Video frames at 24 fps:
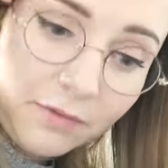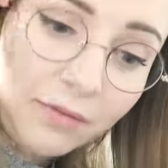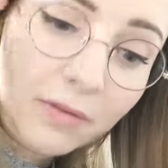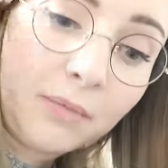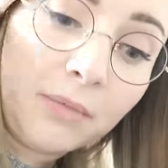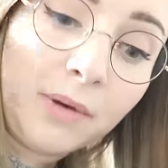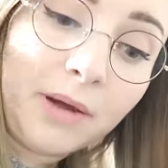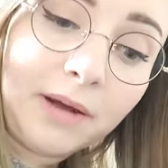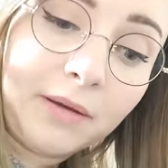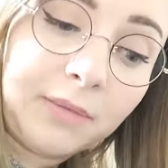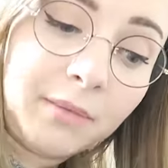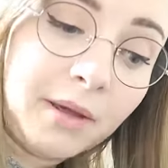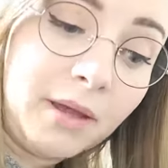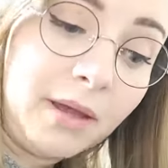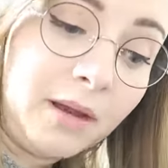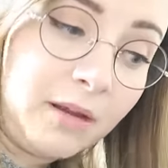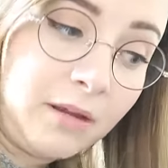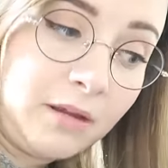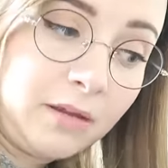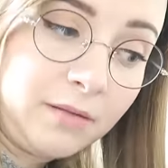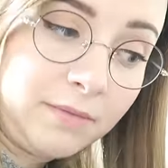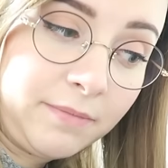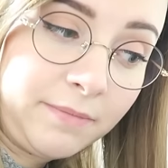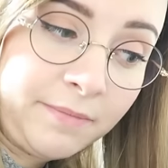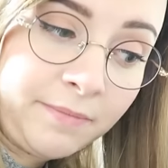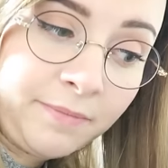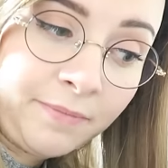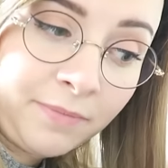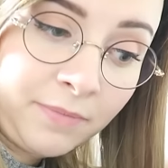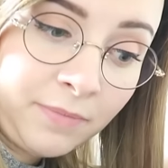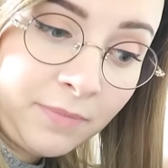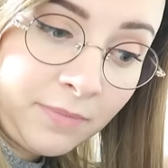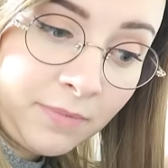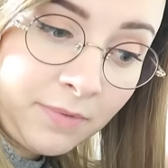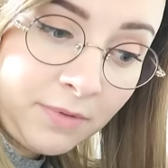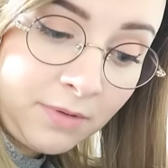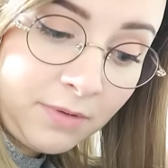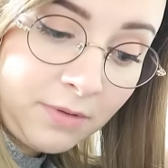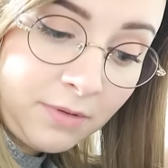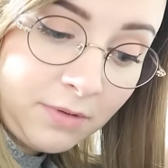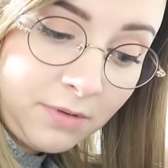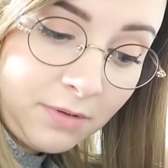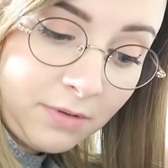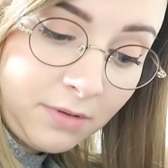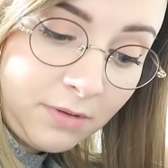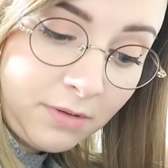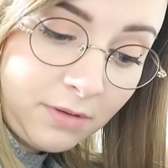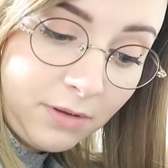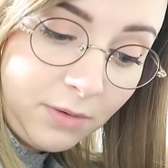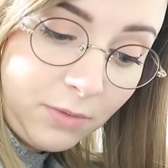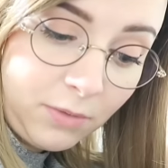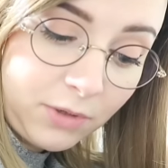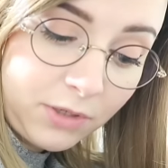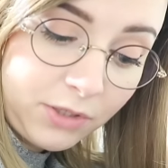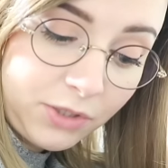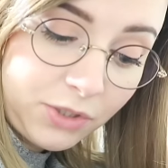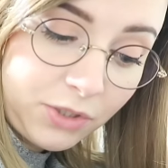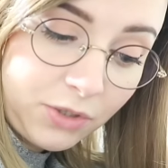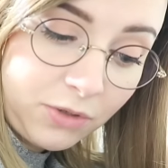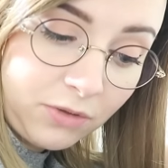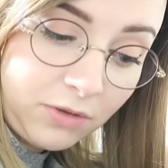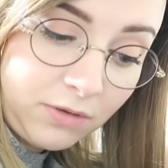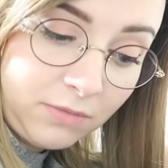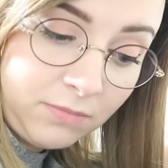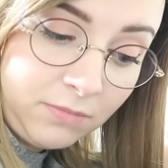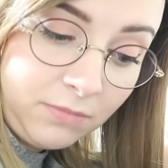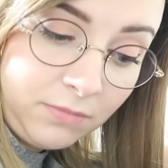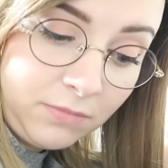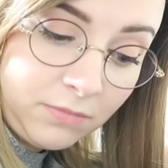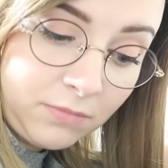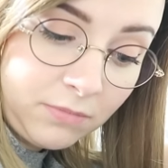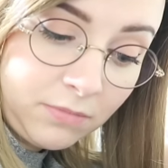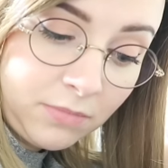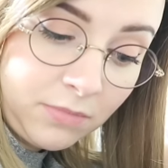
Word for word: from the bunk bed? You want to show them?